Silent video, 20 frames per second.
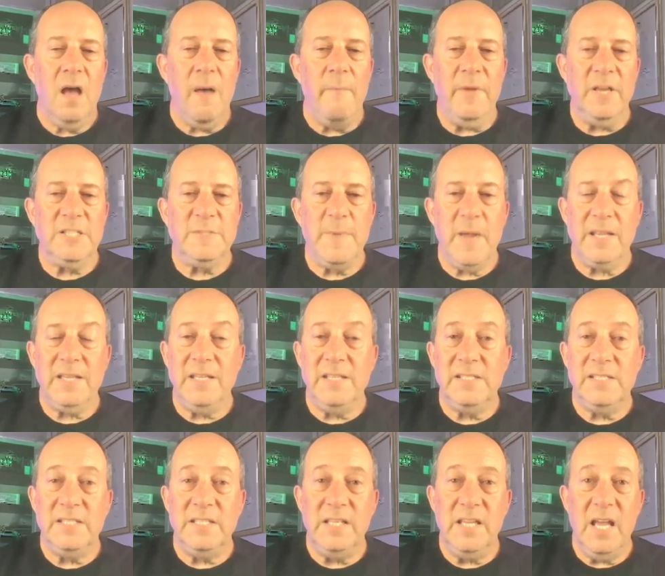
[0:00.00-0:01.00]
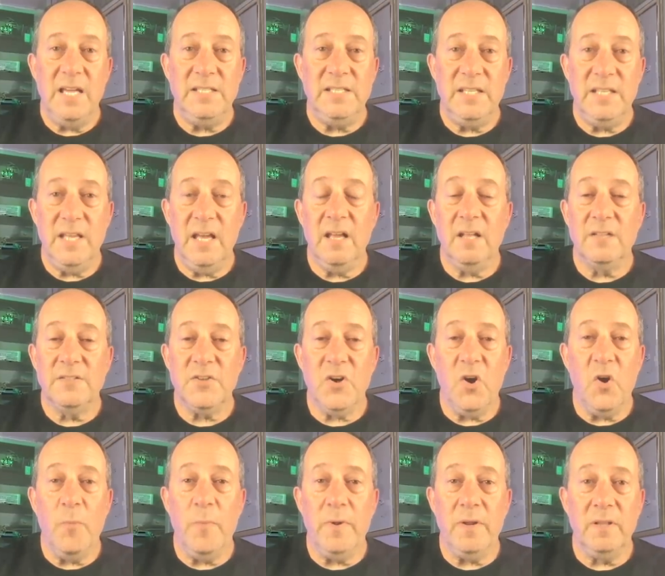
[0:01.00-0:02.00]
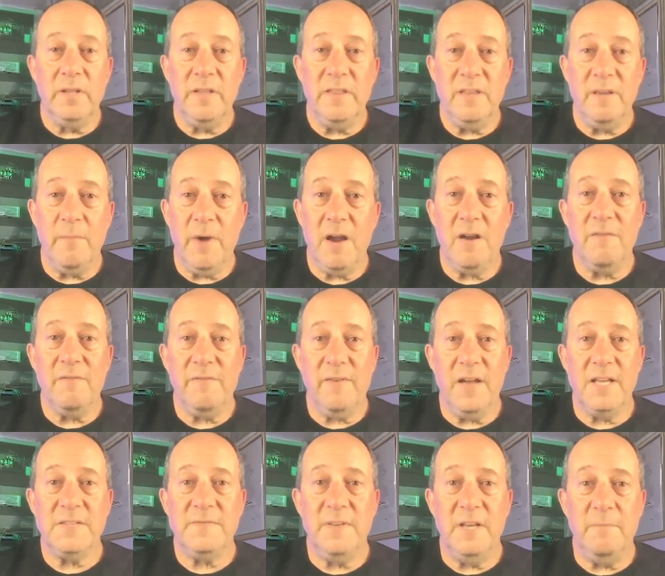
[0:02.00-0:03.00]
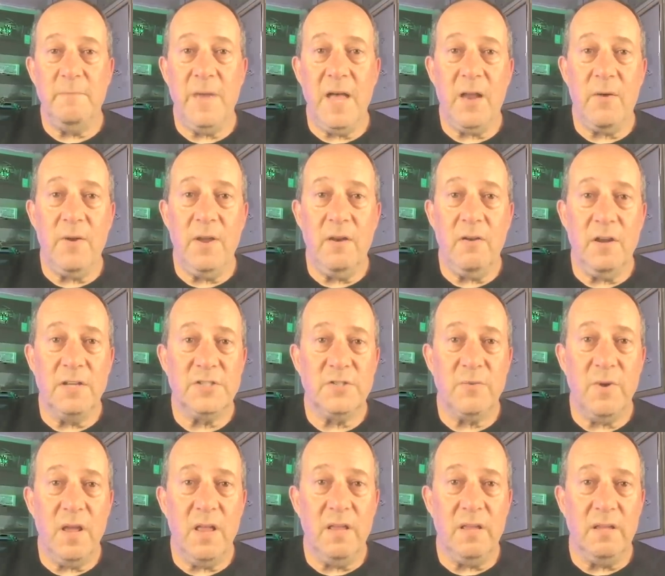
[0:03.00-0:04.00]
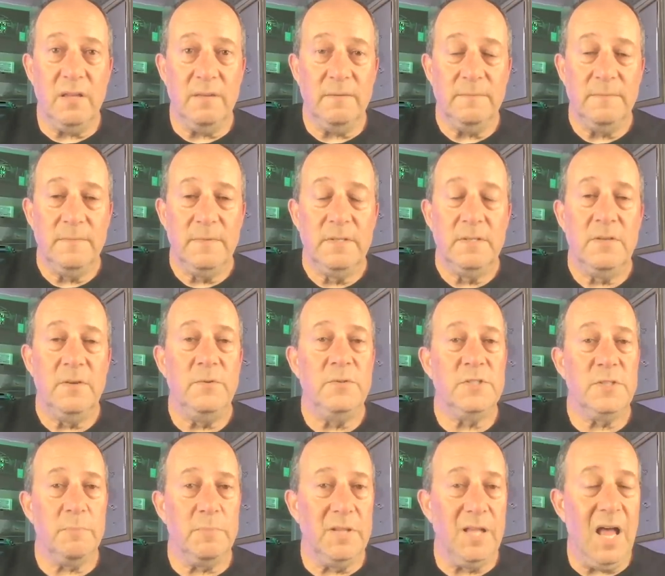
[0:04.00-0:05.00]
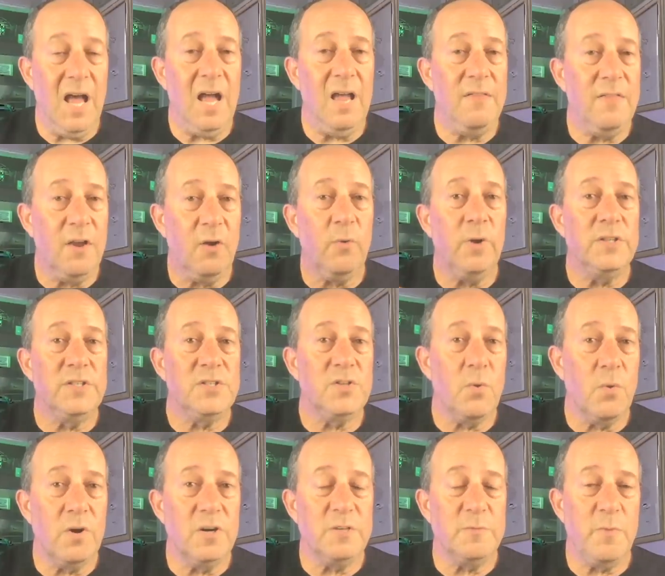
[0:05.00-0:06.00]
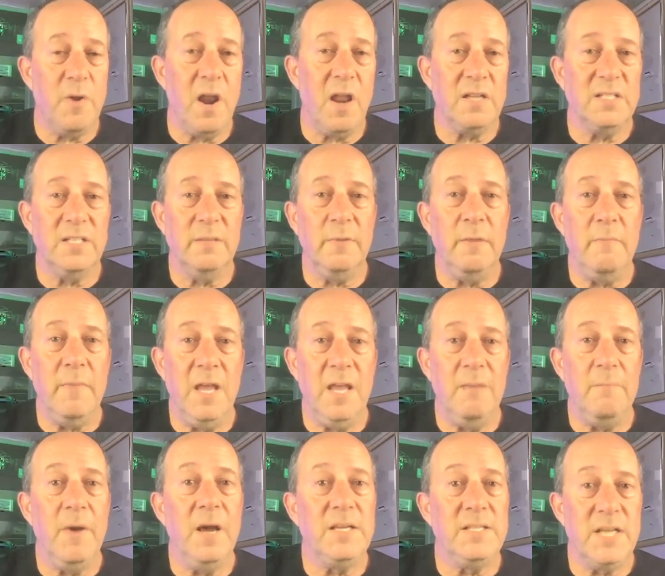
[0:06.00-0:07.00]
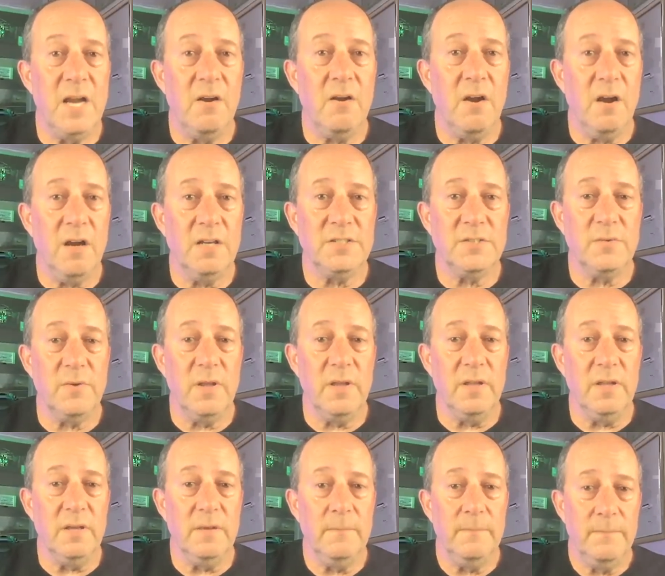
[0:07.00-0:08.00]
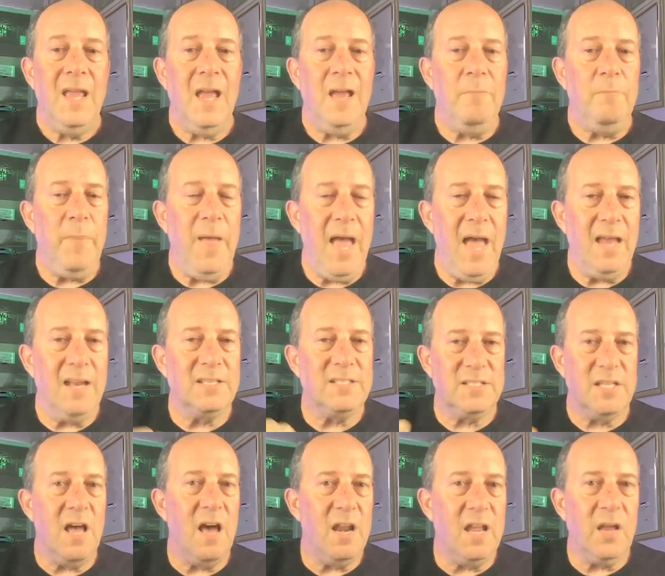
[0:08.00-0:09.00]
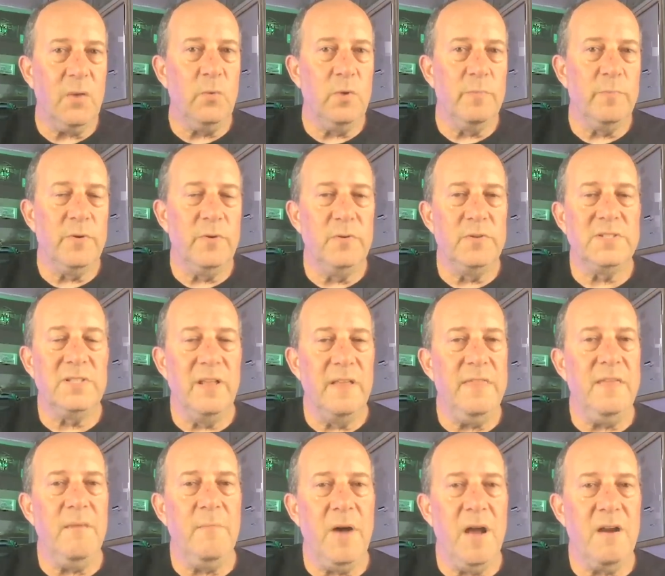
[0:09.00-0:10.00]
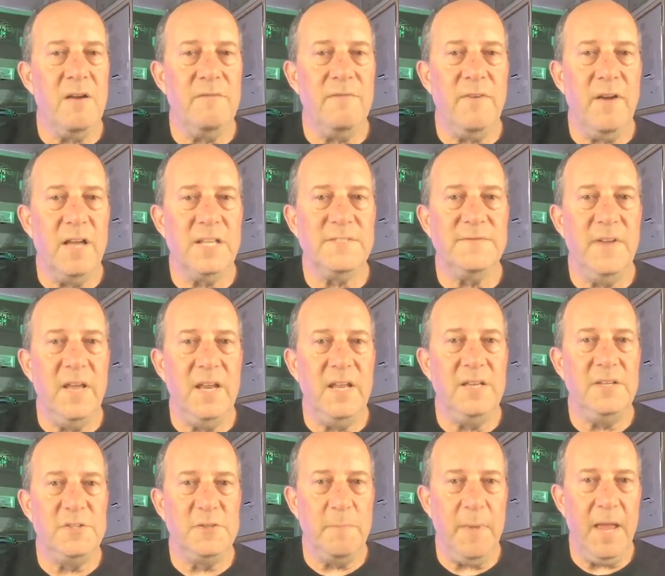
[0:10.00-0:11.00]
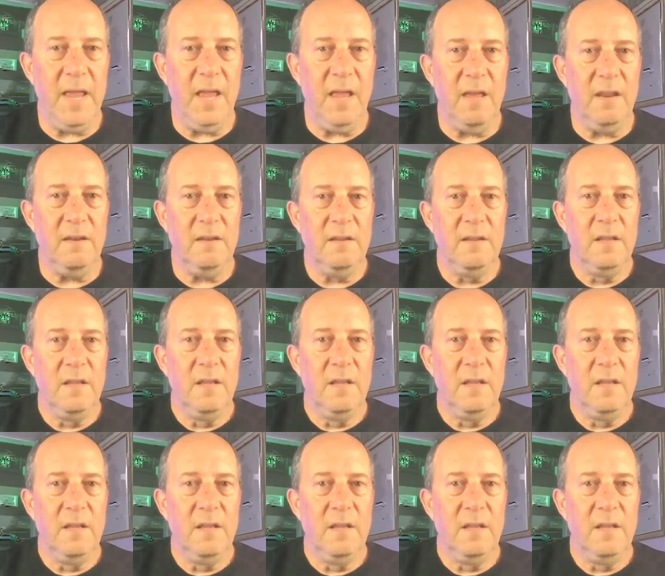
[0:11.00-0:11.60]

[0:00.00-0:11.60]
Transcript: I'm expecting CATL to open a lithium iron phosphate battery in Australia to supply the grid storage products that will be made by Terra Australia. And Panasonic will produce lithium iron phosphate in Japan